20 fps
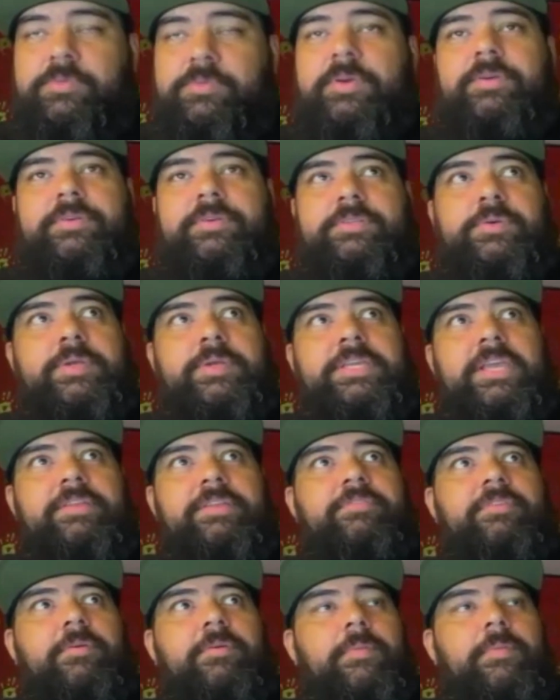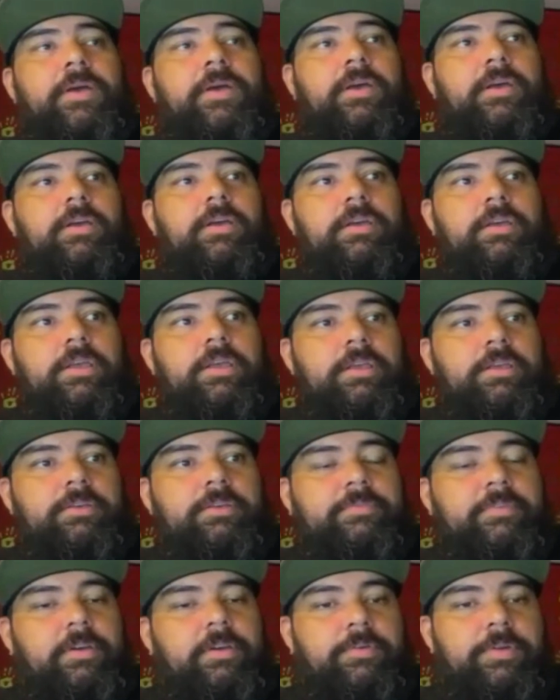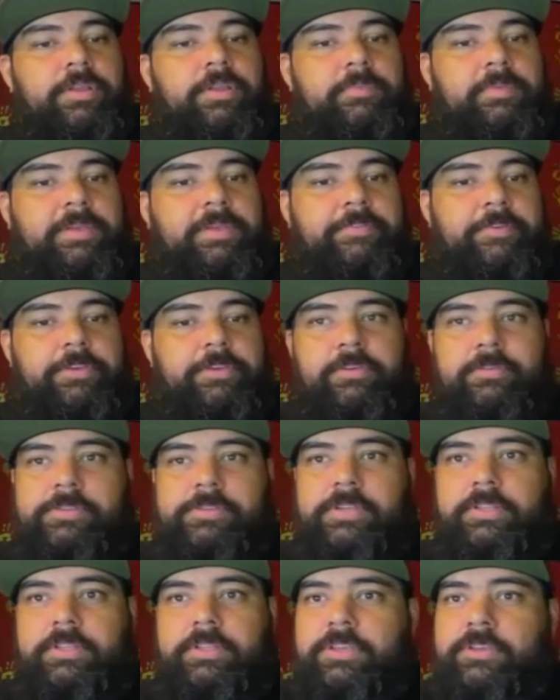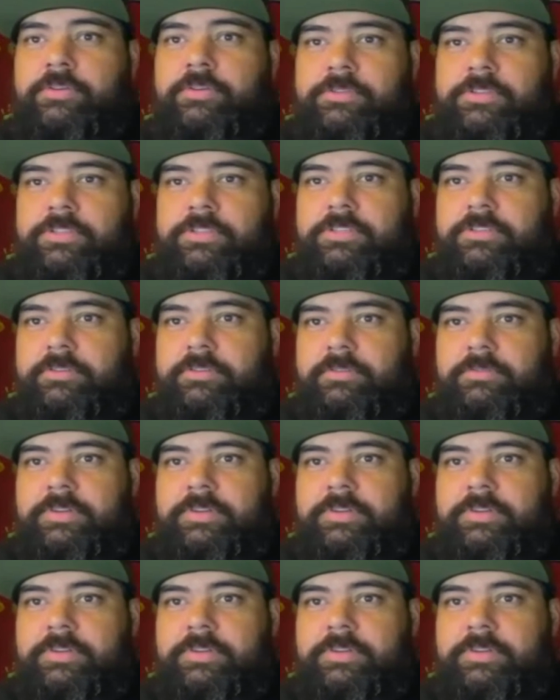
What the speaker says: Was one kid from fuck, where did he play for Utah? The Utes.